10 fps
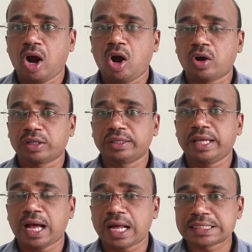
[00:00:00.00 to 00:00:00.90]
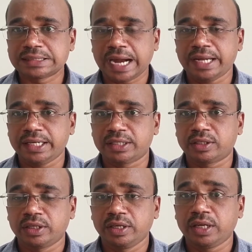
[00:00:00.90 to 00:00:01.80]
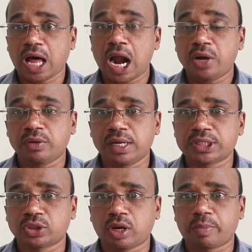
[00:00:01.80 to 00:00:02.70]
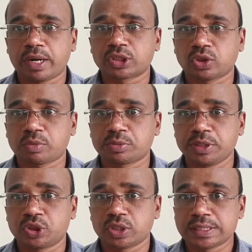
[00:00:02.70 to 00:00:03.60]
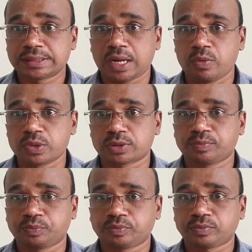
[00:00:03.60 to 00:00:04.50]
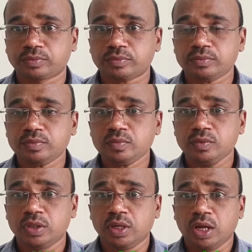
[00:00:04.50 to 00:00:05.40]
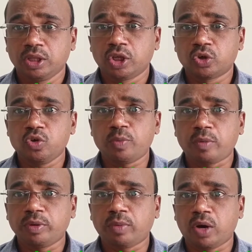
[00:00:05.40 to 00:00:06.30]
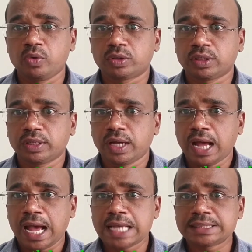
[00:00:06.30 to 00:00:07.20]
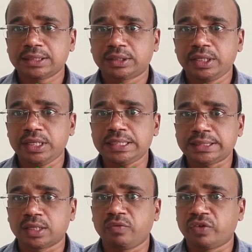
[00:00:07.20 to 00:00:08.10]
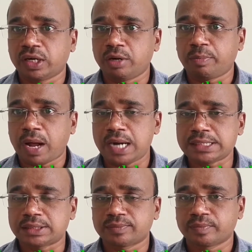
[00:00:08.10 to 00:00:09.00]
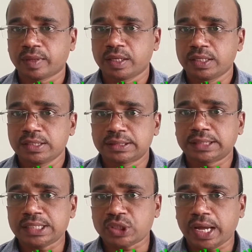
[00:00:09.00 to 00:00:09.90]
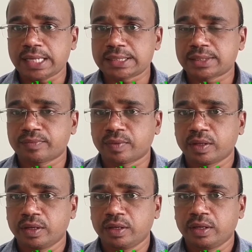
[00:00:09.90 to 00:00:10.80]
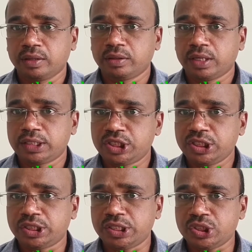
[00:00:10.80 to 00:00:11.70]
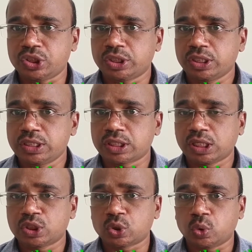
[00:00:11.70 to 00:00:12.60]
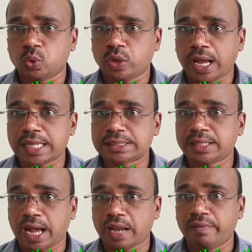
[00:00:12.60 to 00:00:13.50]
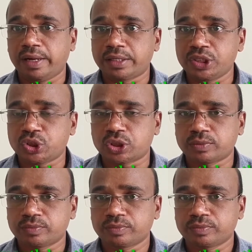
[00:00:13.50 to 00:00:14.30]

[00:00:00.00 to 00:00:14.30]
or they are static in articulation or production of speech sounds. The roof of the mouth has three significant parts, such as the teeth ridge is also known as the alveolar ridge,